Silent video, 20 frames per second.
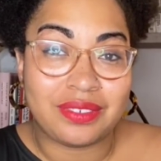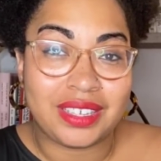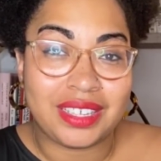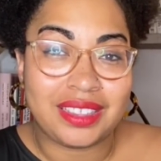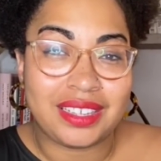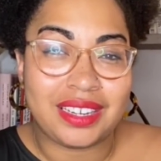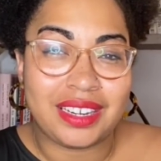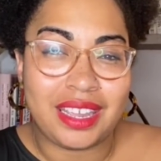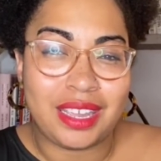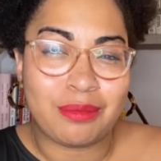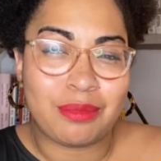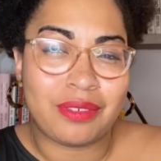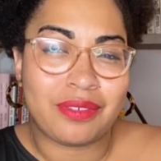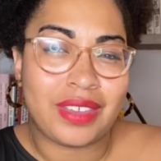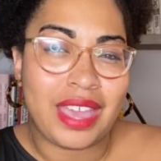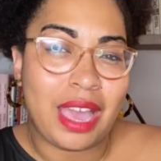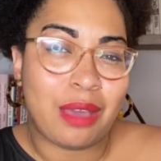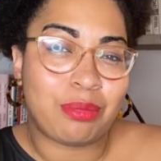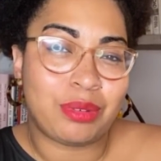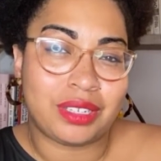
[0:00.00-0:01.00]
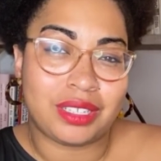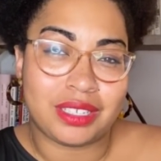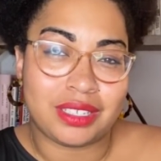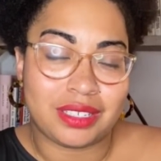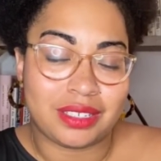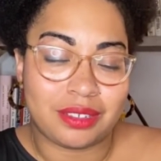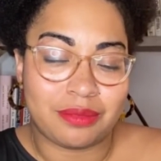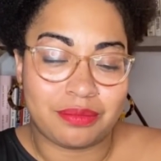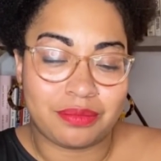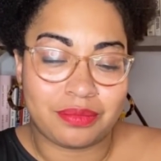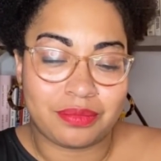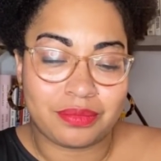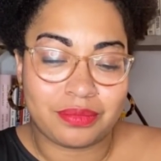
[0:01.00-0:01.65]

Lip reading: in the name of capitalism.